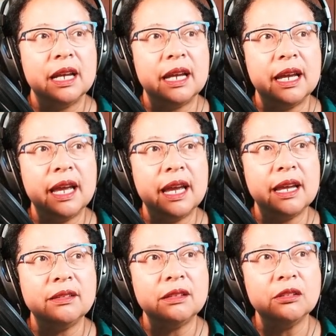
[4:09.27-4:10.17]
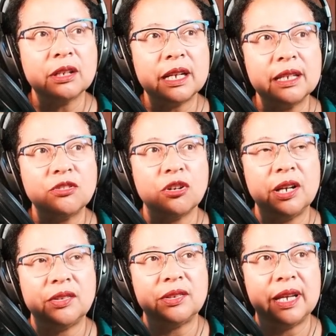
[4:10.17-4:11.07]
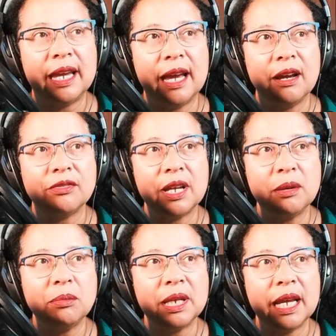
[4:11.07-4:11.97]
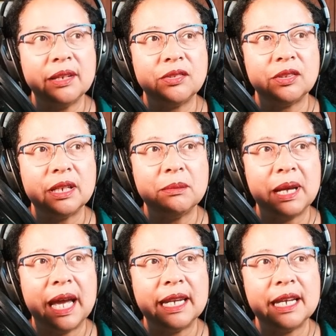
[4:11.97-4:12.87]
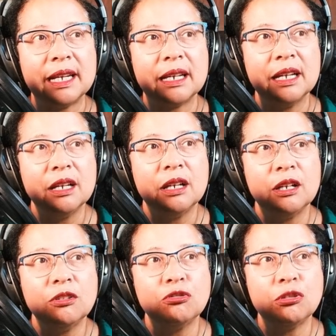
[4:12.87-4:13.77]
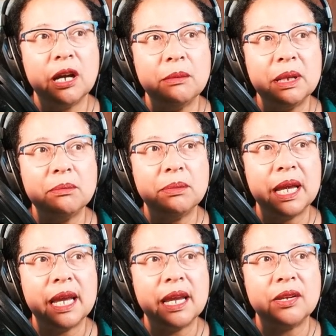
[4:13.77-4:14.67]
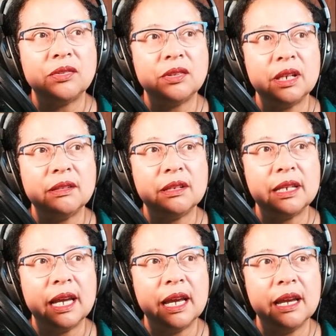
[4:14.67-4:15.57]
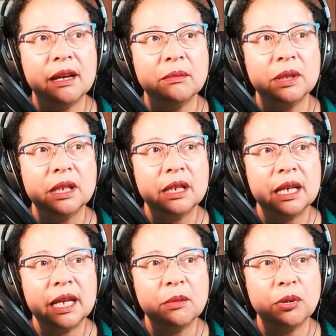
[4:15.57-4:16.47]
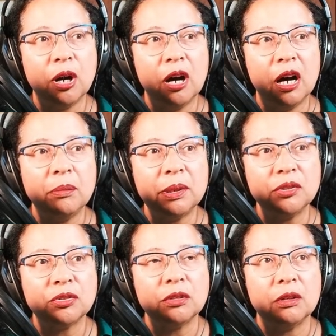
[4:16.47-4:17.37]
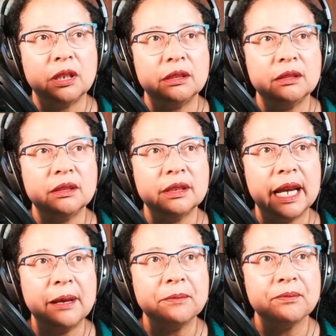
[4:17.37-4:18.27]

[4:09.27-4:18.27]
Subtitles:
and look at the choices I have: ambient, cinematic, drum and bass, EDM, hip hop, and so on. Okay,